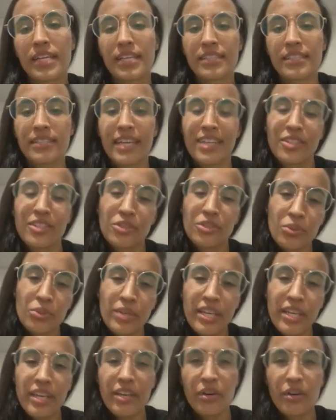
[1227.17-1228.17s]
It's like
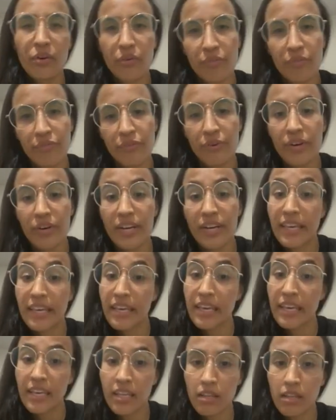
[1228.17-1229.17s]
3 or 4
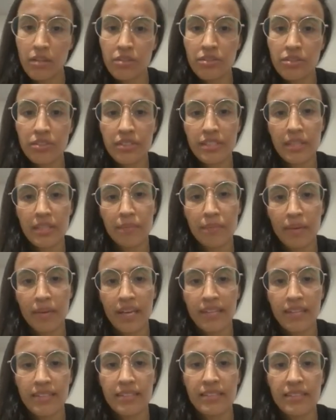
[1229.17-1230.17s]
kilos. It
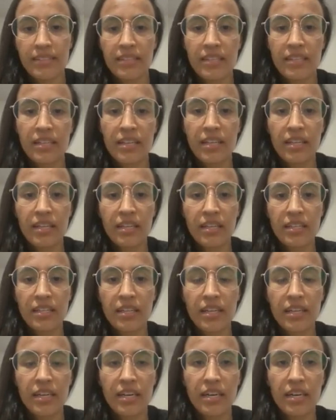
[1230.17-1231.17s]
depends,
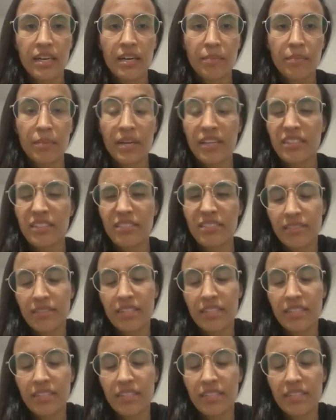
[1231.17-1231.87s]
but it's